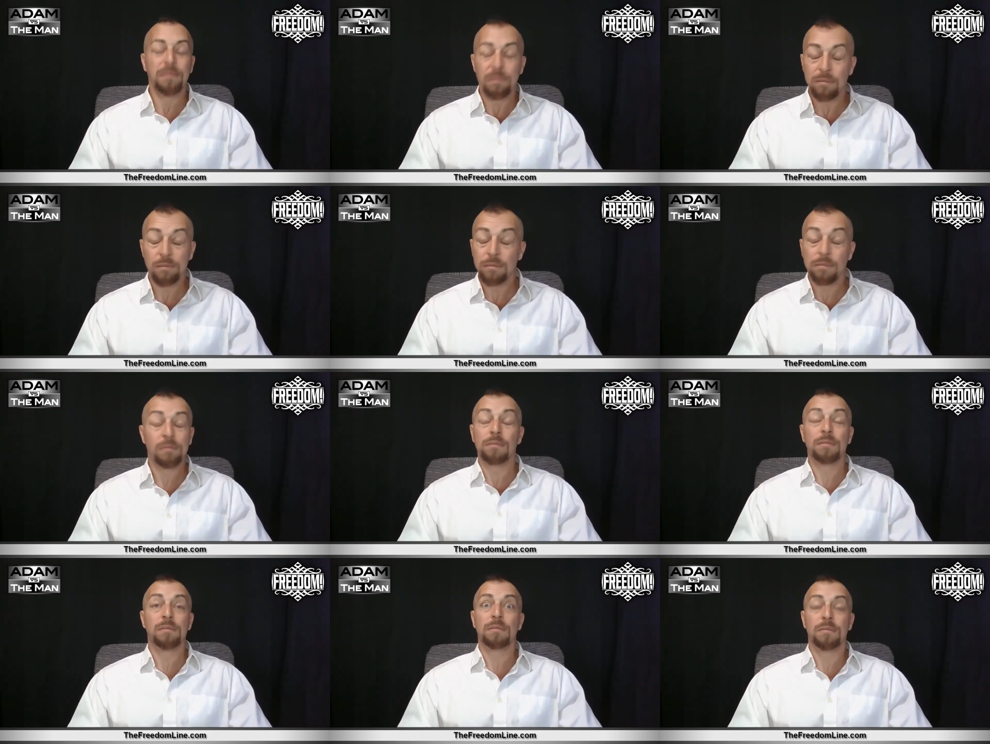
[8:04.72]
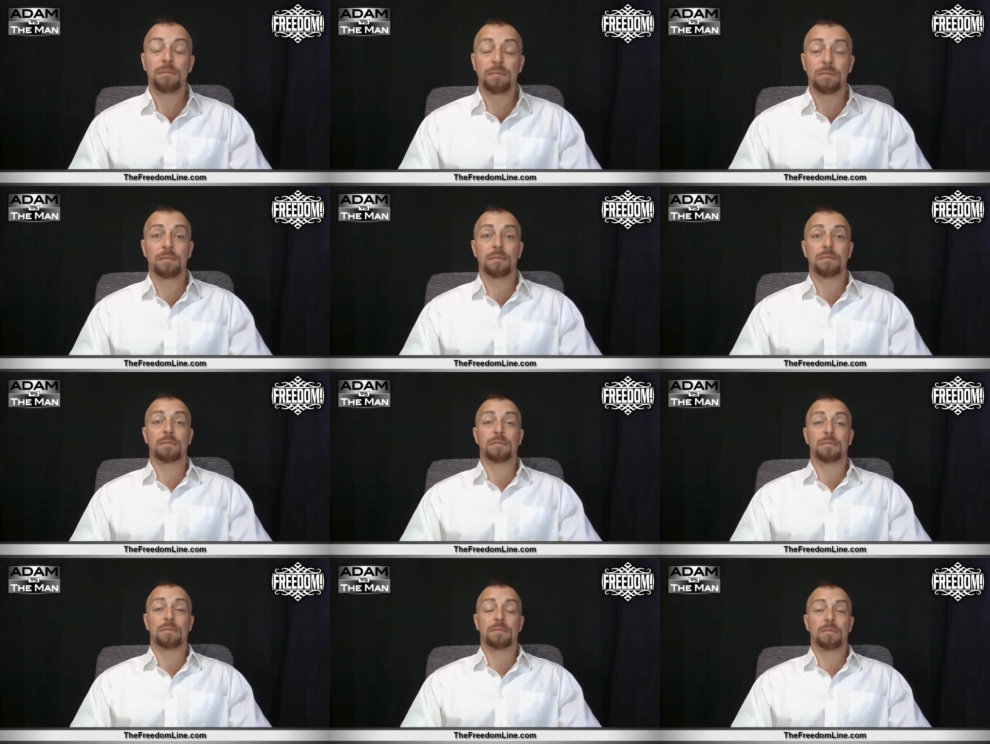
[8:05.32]

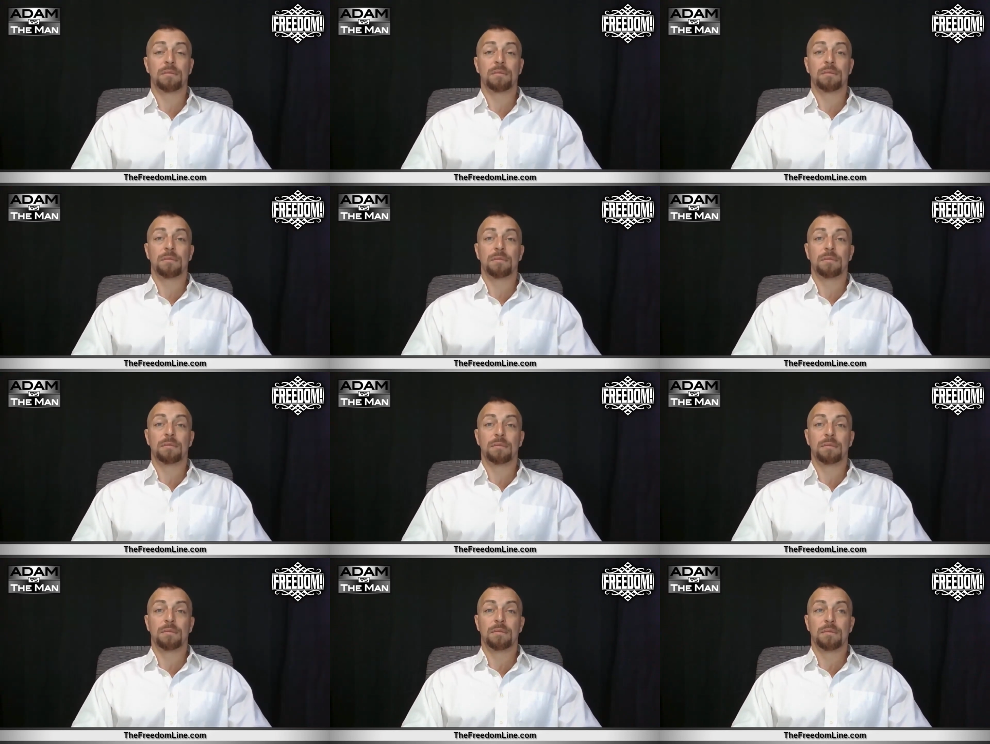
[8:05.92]
Nothing is said.